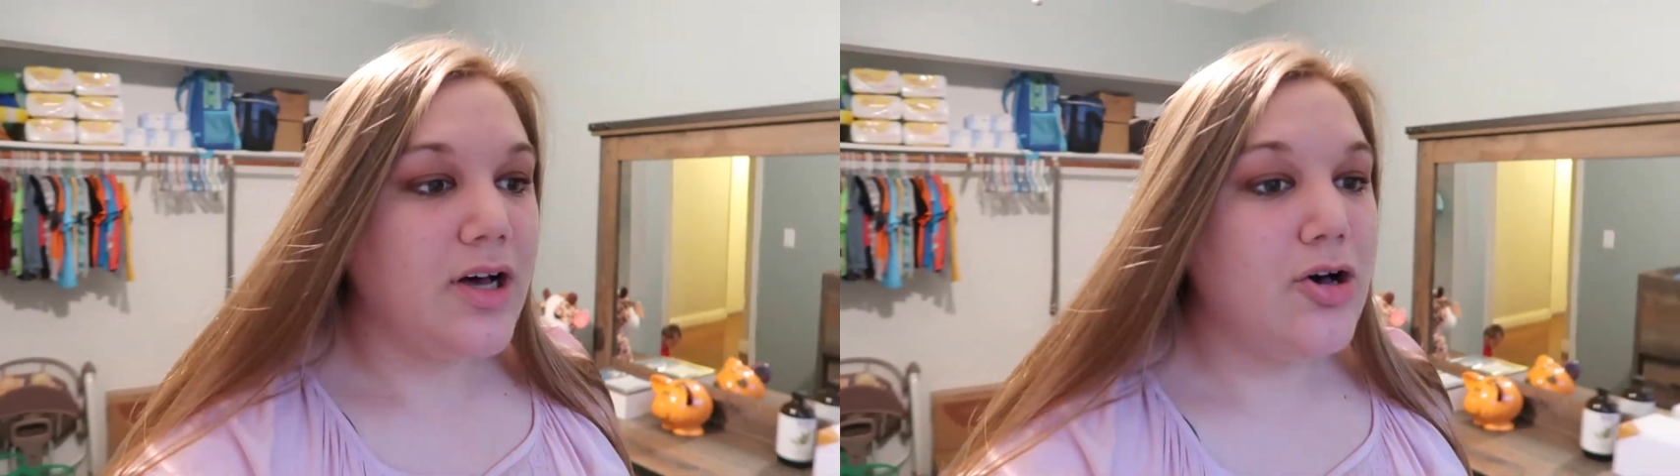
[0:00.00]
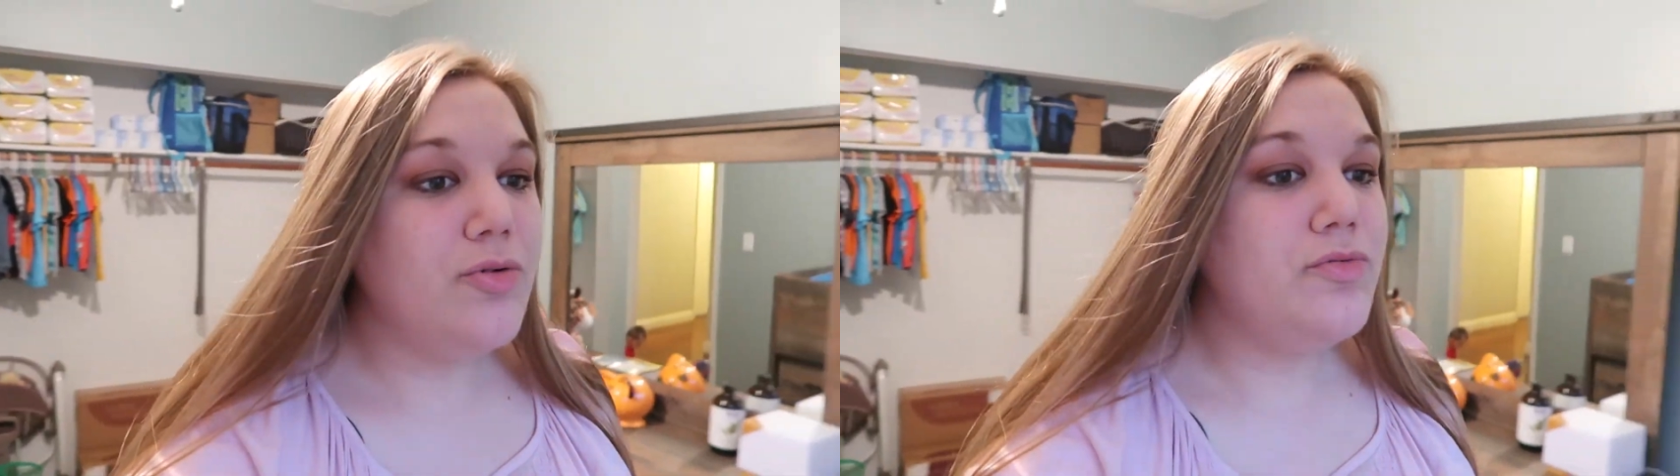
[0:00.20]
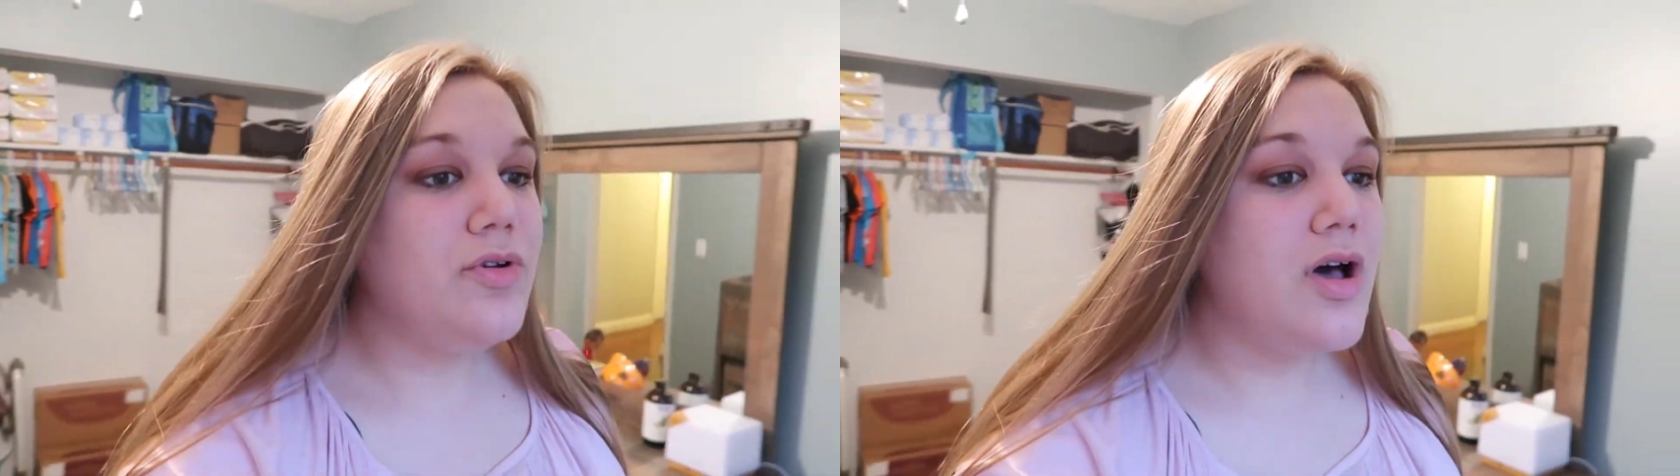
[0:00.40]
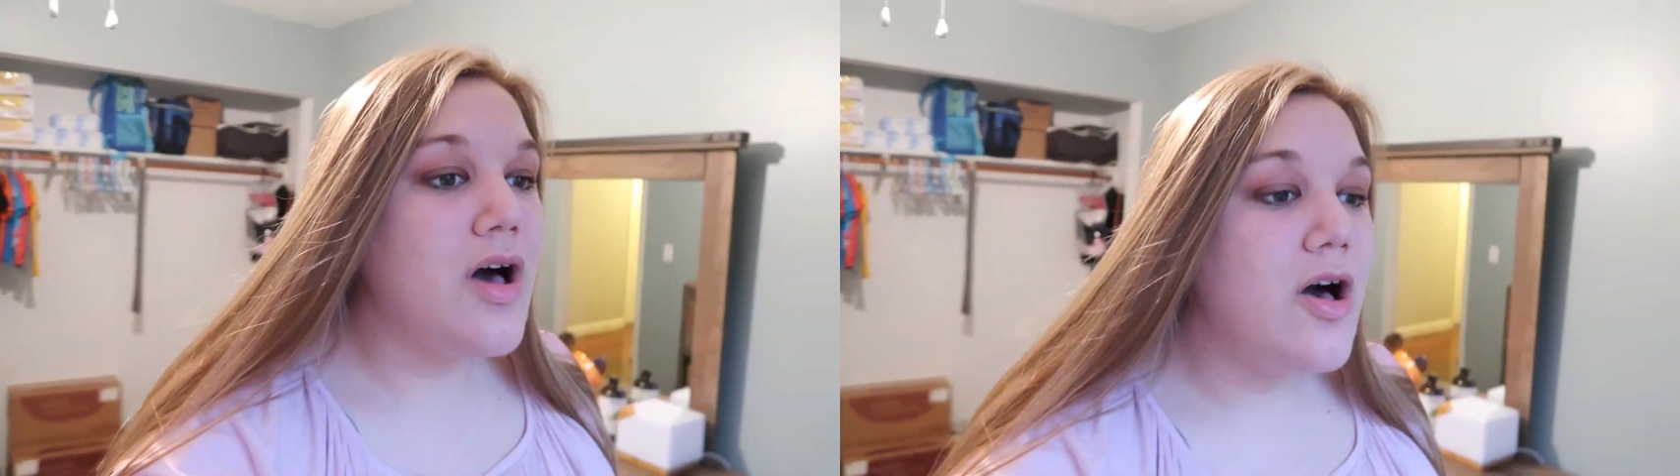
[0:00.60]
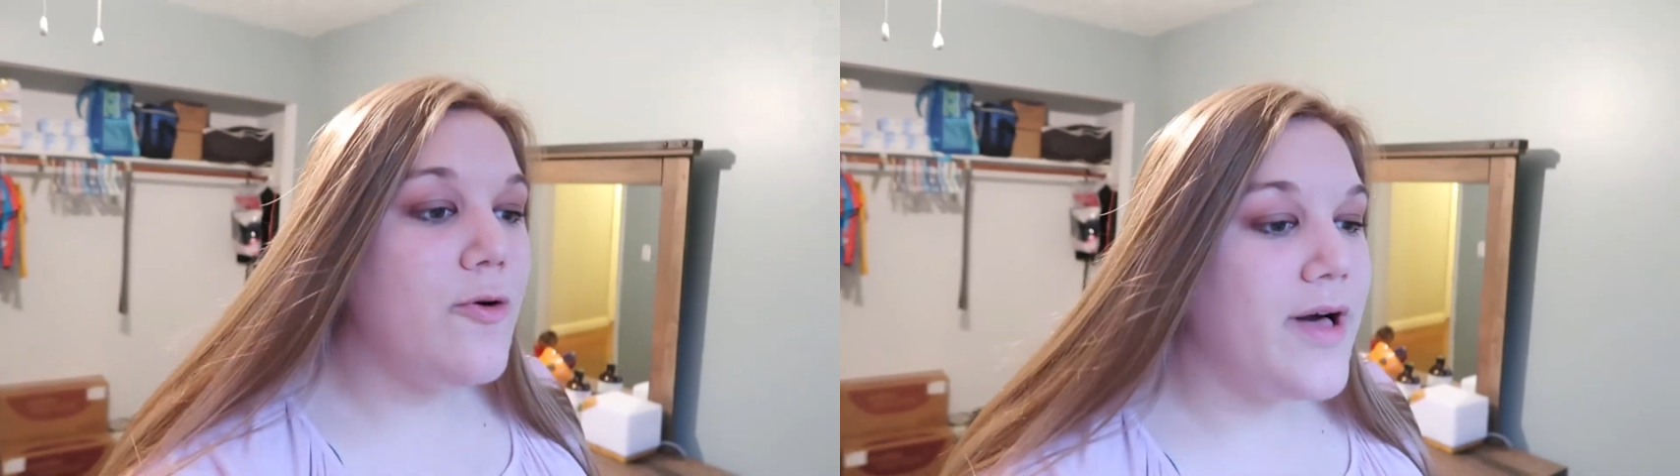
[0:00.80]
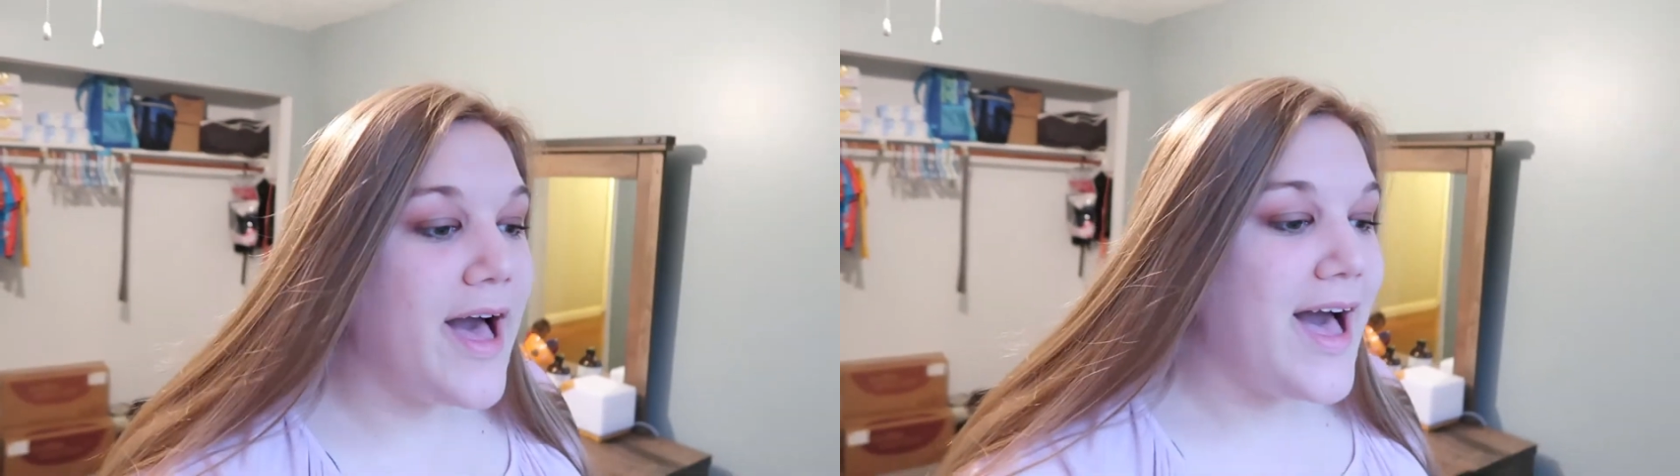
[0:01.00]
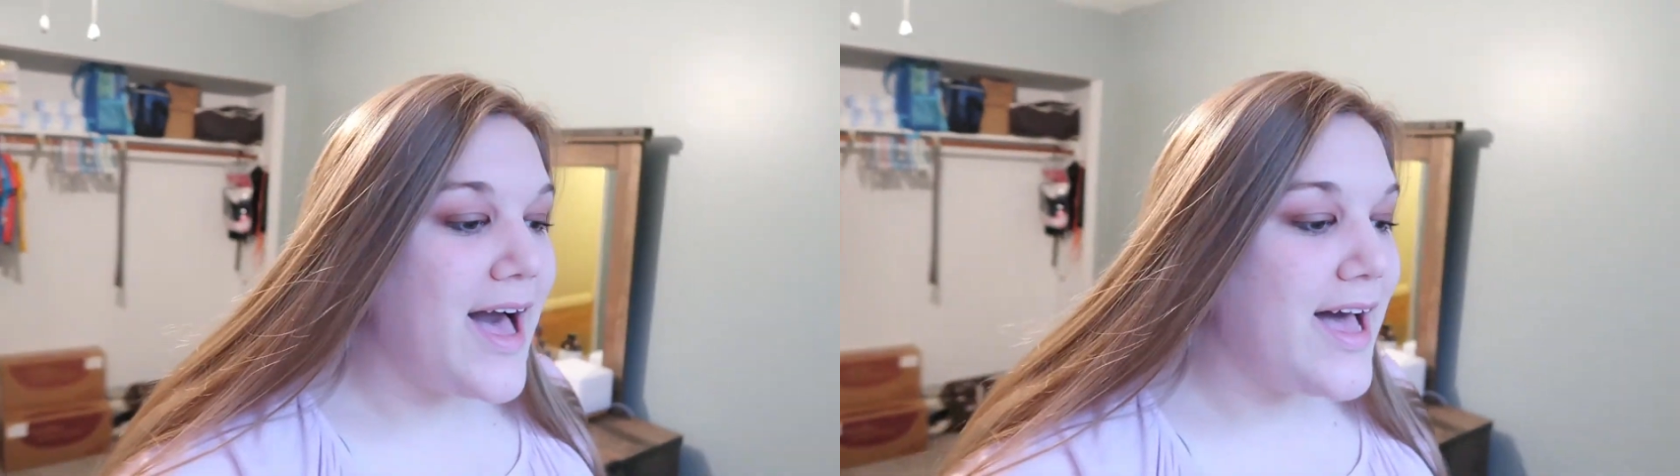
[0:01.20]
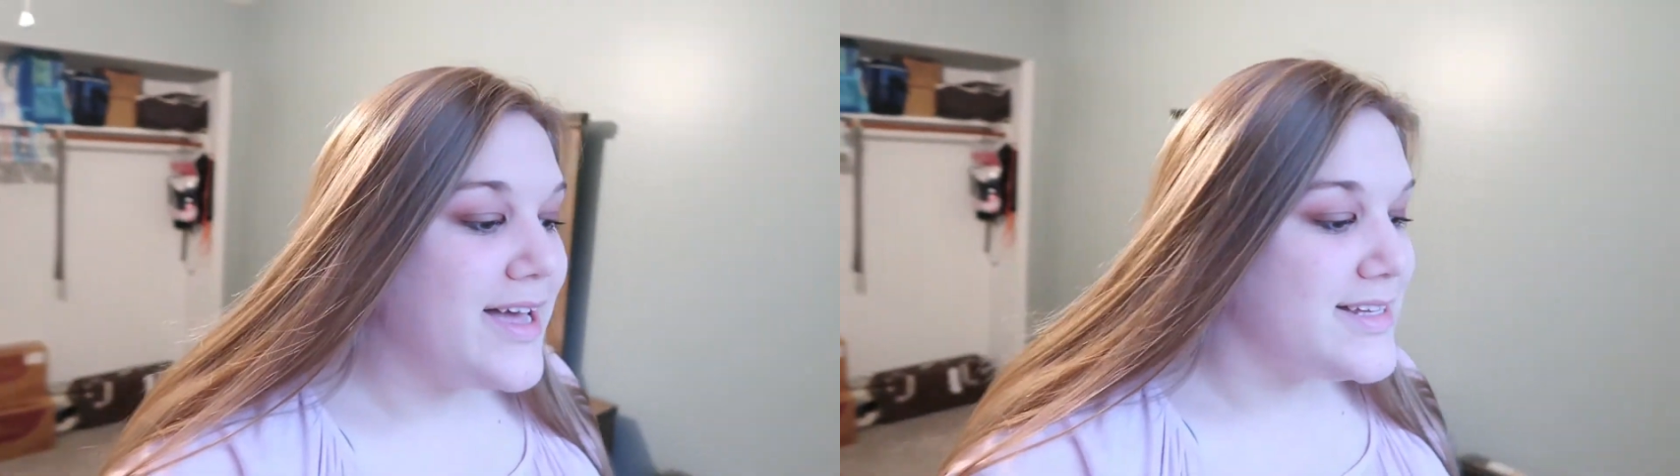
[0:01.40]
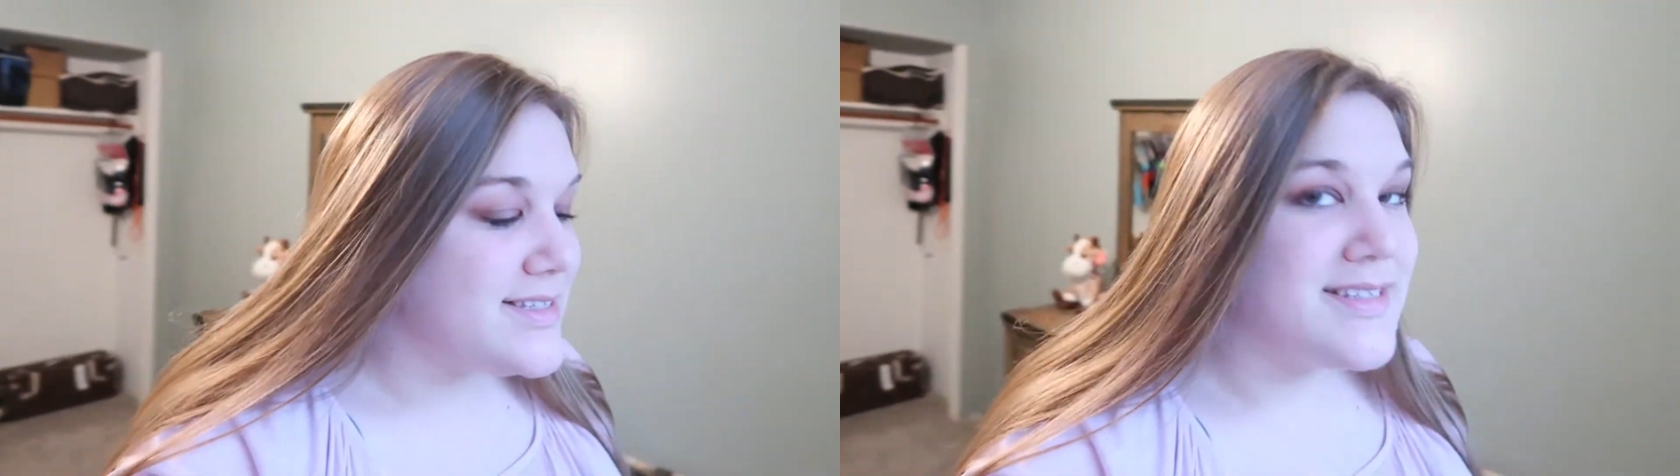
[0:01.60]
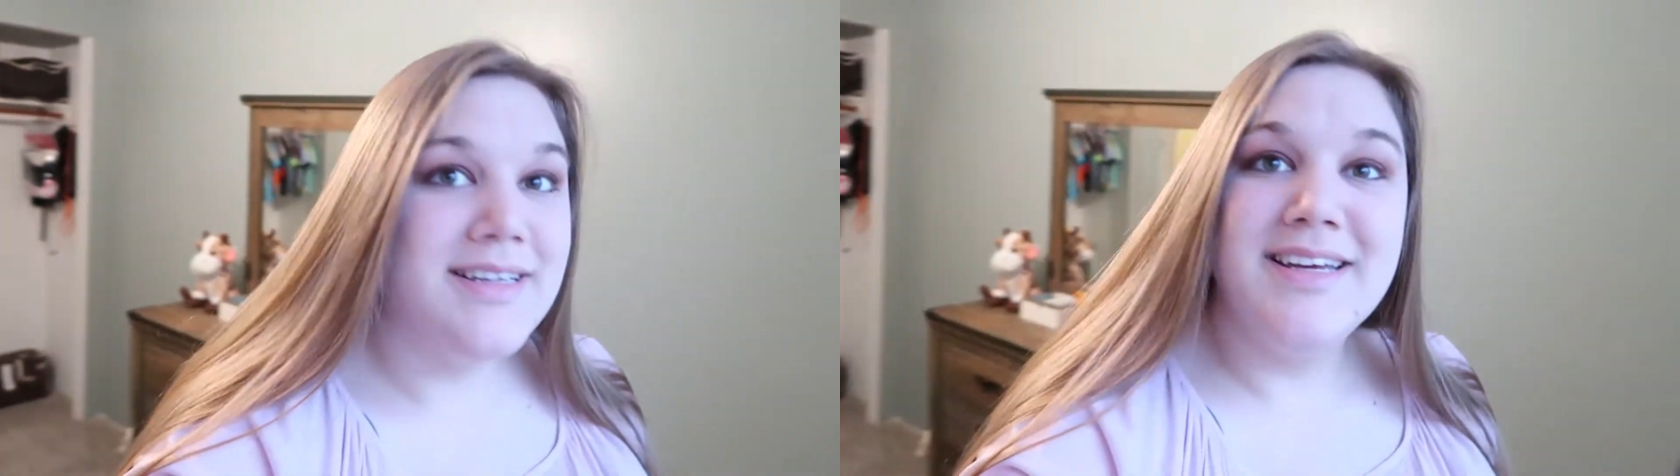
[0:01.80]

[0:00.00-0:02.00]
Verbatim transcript: Oh no, guys.